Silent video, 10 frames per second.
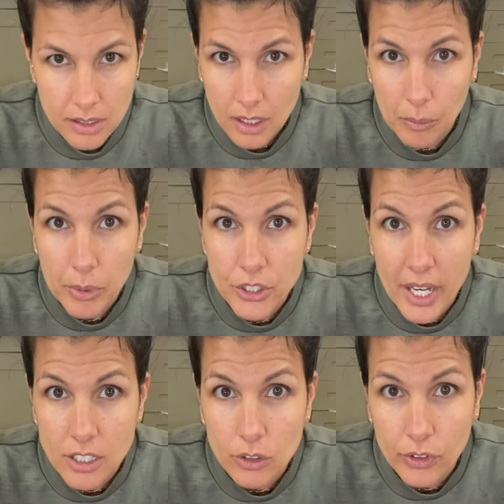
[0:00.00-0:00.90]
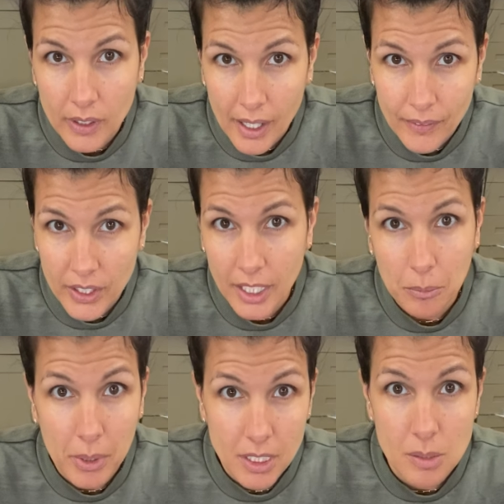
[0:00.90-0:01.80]
is going to protect you from
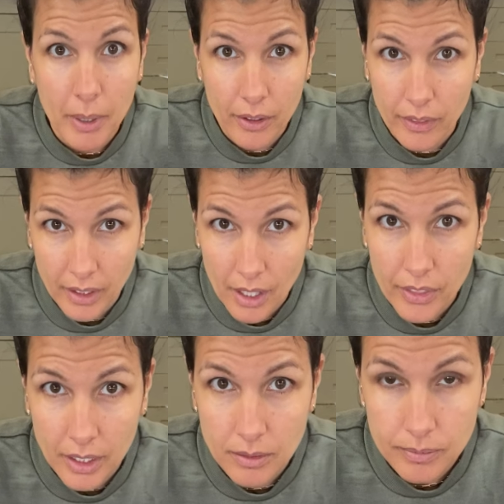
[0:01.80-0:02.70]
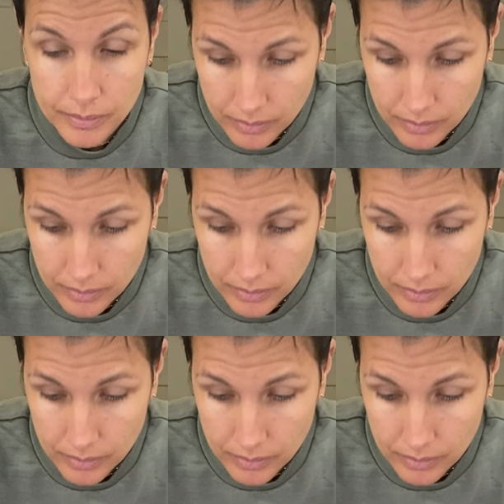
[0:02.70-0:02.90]
everything, but it's better than nothing.